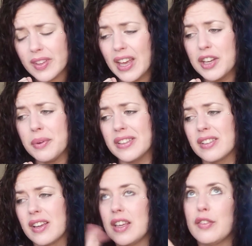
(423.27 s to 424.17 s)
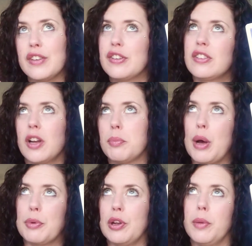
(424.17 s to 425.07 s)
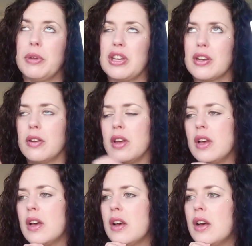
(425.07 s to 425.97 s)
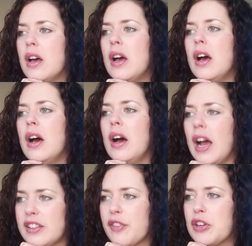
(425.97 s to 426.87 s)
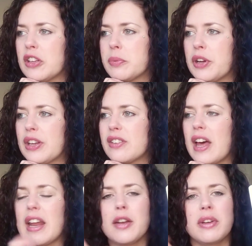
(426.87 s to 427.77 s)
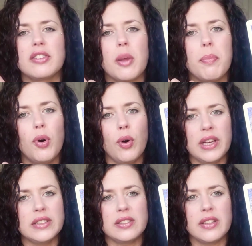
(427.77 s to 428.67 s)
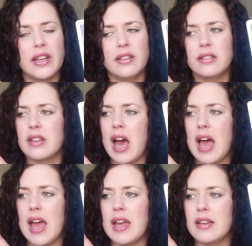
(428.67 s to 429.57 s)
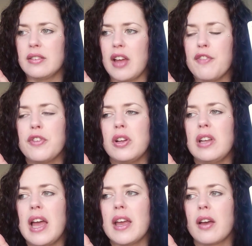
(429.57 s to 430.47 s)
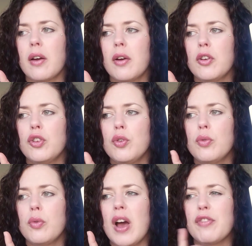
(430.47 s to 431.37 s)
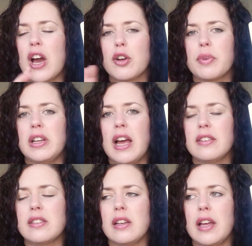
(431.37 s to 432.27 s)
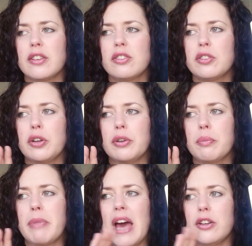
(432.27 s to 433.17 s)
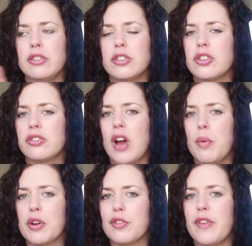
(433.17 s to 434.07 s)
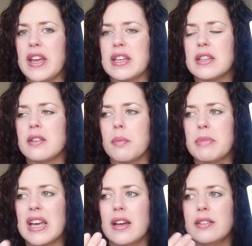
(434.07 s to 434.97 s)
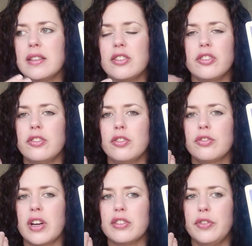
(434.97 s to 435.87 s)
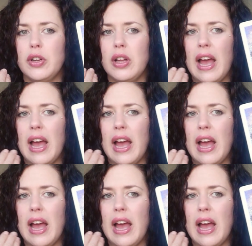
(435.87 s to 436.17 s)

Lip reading: Anyways, even if it's an unpopular opinion, I definitely experienced that. Anyways, the point is that I feel like you have kind of realized that like certain battles are just not worth fighting because it's just too stressful.